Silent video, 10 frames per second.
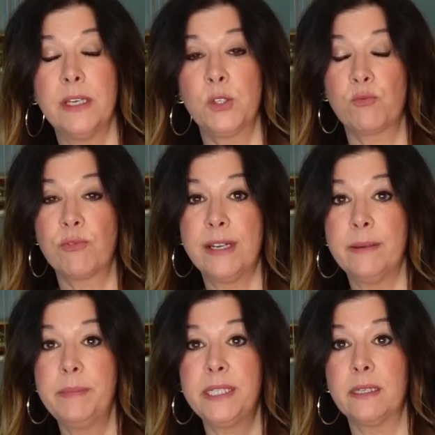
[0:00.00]
It's
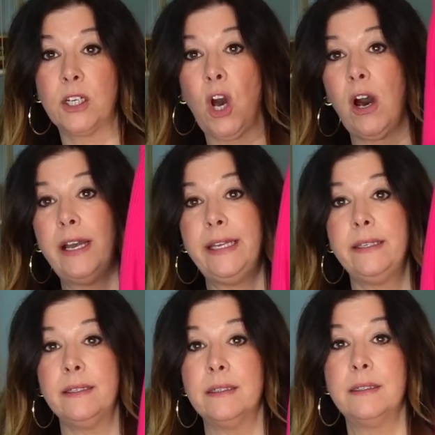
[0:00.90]
ribbed,
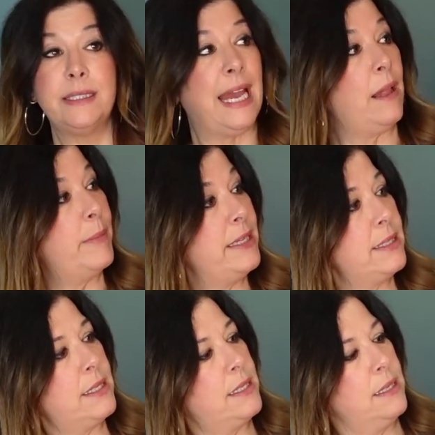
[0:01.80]
cotton,
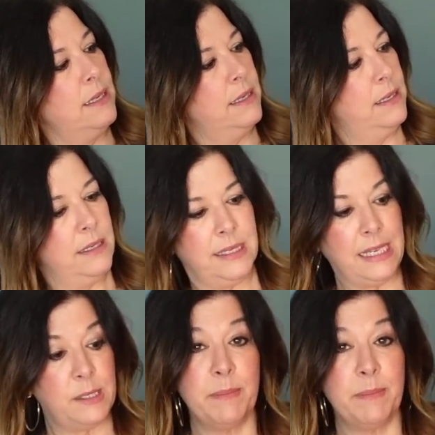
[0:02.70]
Talbots, size